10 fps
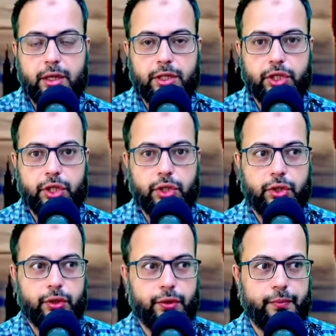
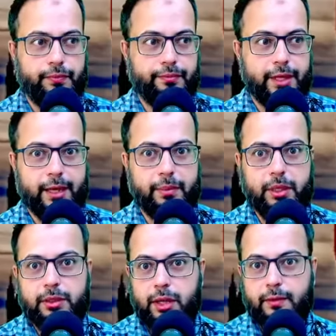to the
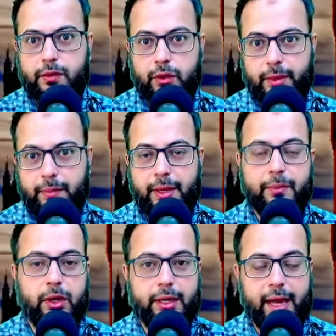abuse of so many
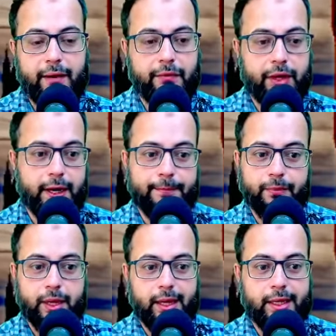people in Africa,
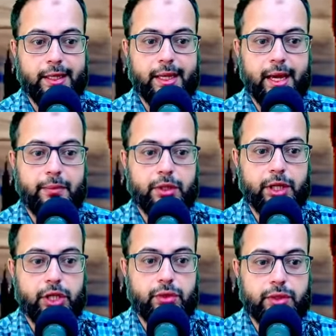and it came on the
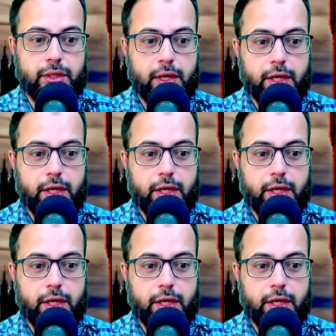news?